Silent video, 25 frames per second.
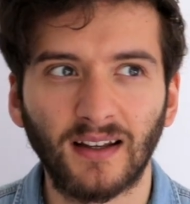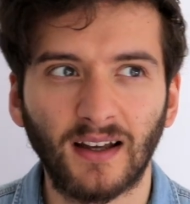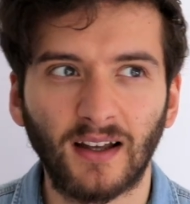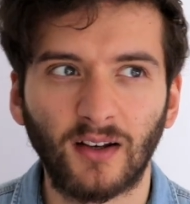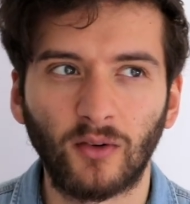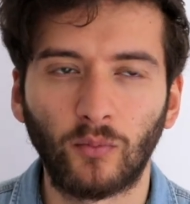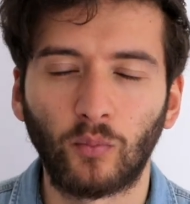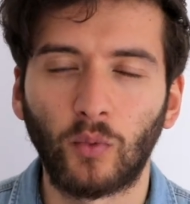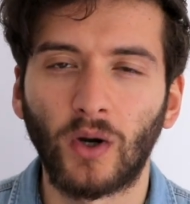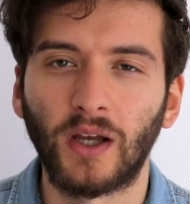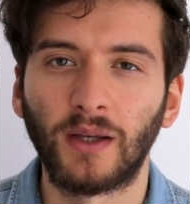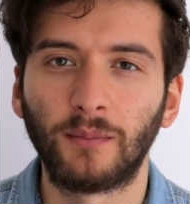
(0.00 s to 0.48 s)

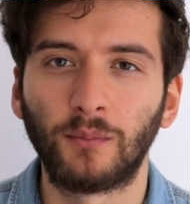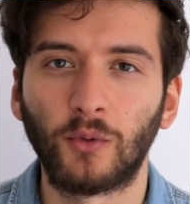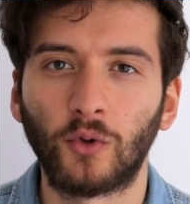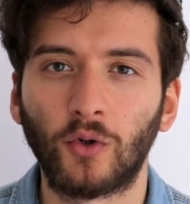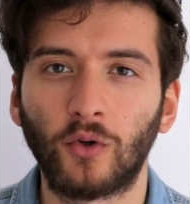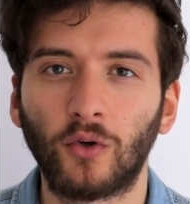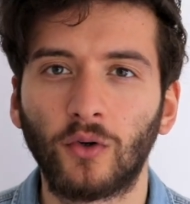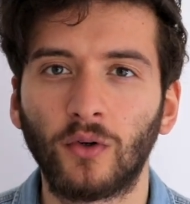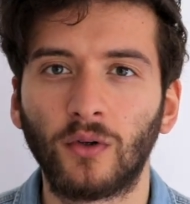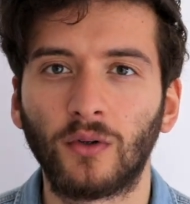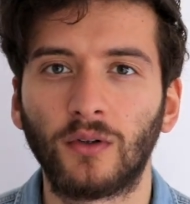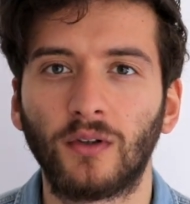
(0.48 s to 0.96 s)
I had way
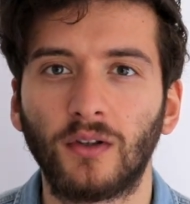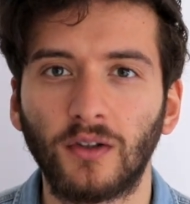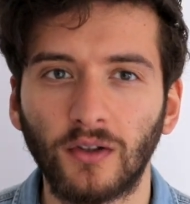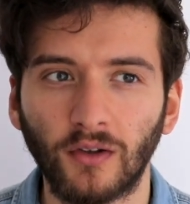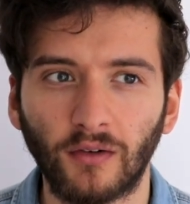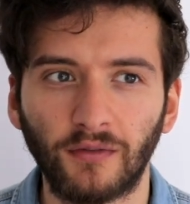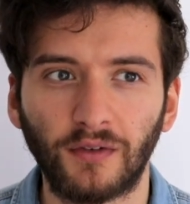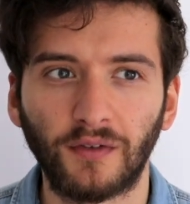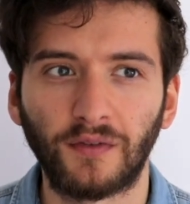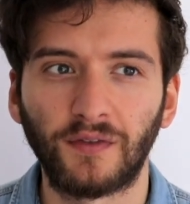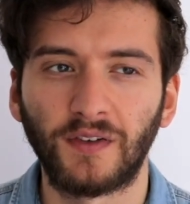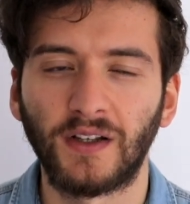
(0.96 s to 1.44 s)
more
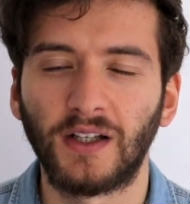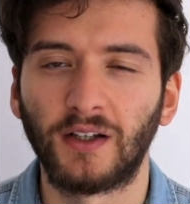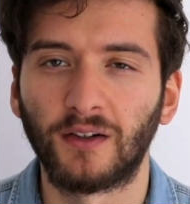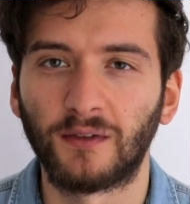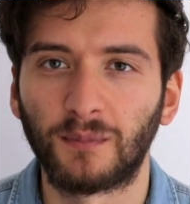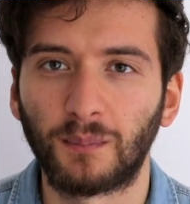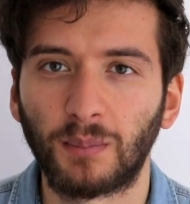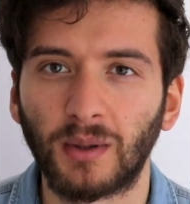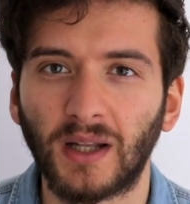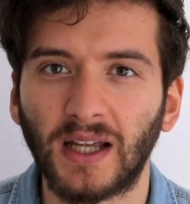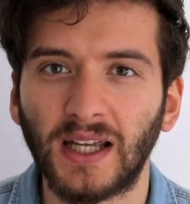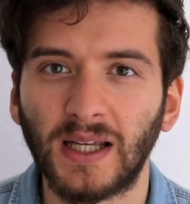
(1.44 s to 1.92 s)
of a feeling
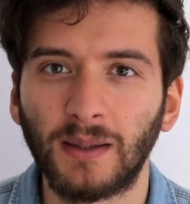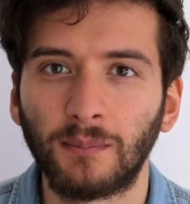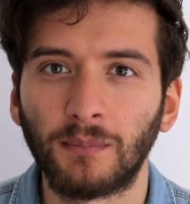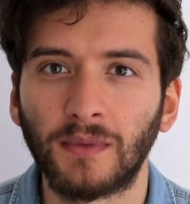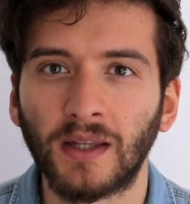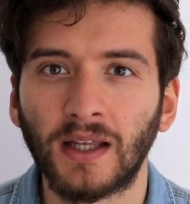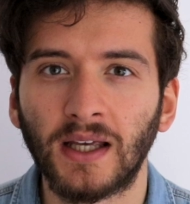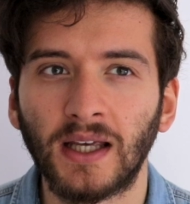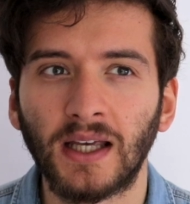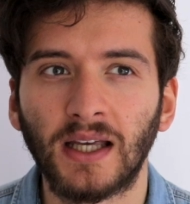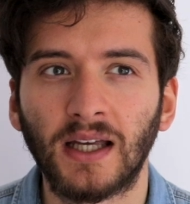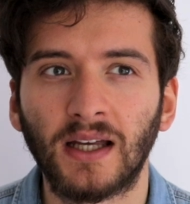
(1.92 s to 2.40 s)
of blame
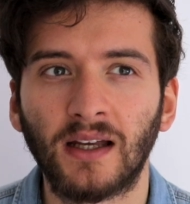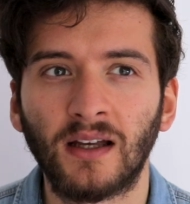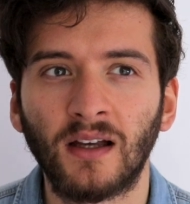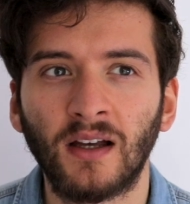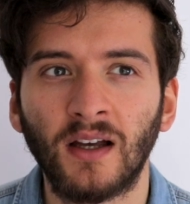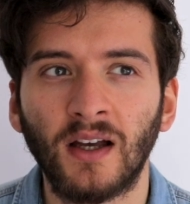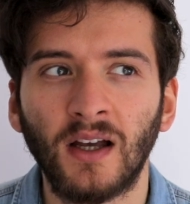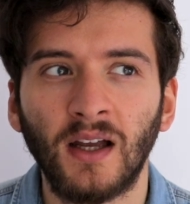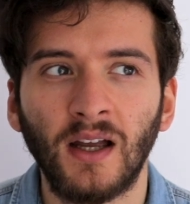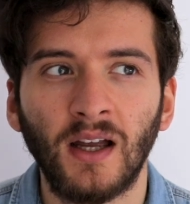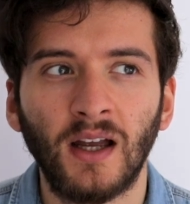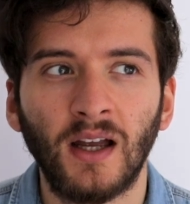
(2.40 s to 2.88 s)
there.